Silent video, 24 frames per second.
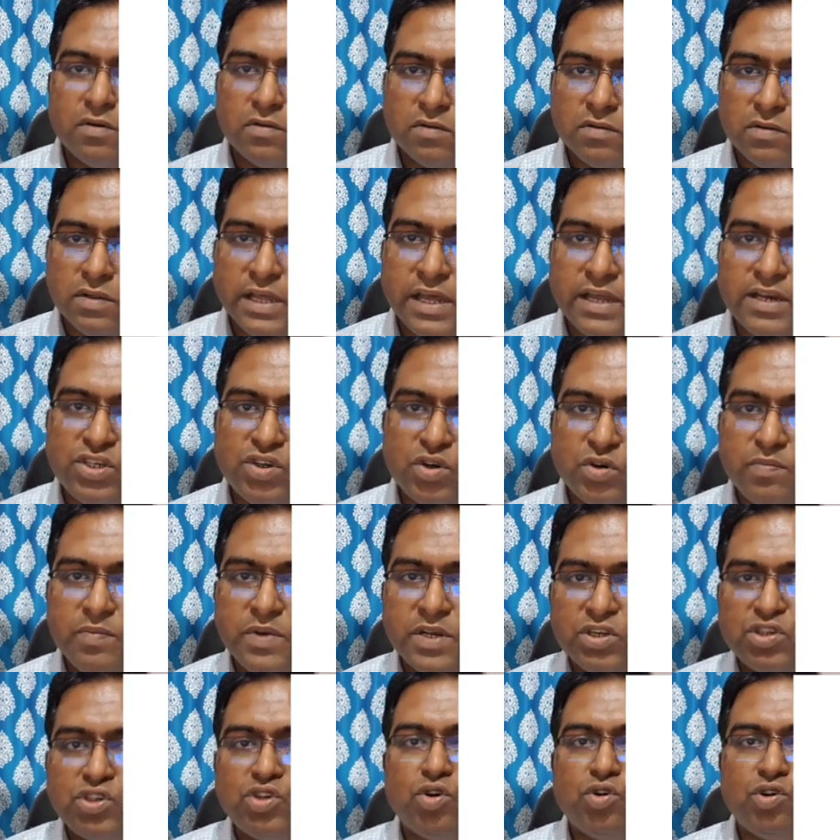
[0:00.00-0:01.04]
there should be
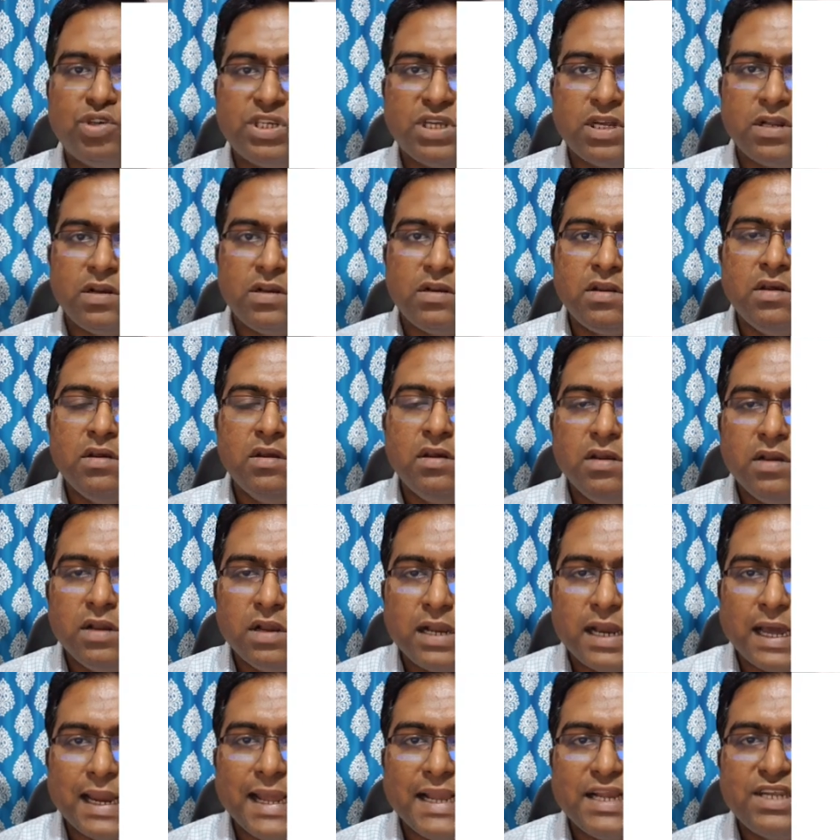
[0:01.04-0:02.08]
a social
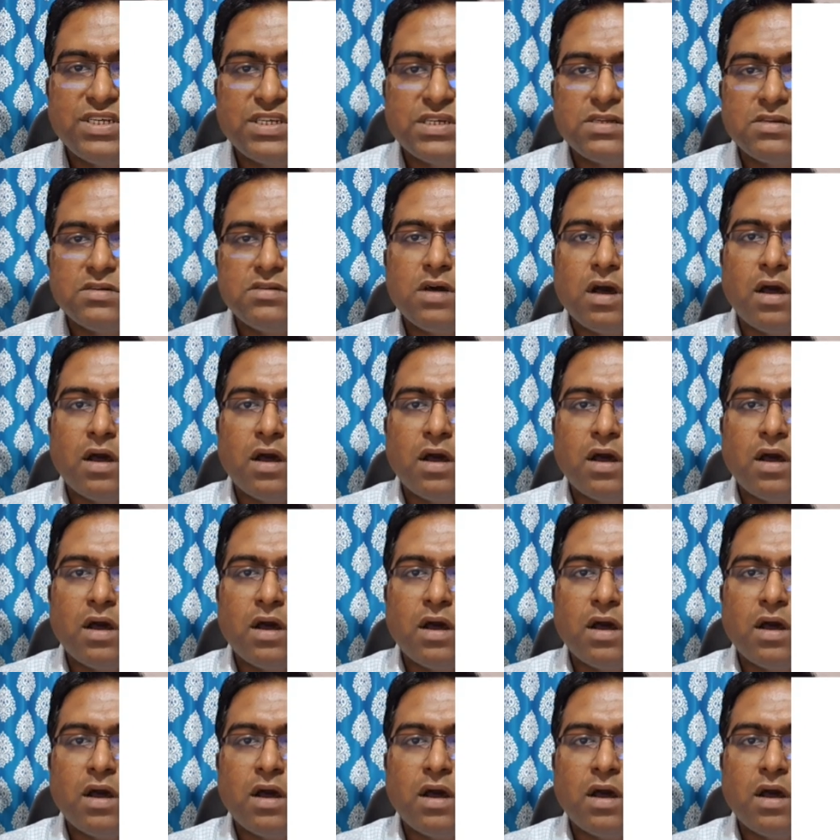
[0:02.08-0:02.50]
connection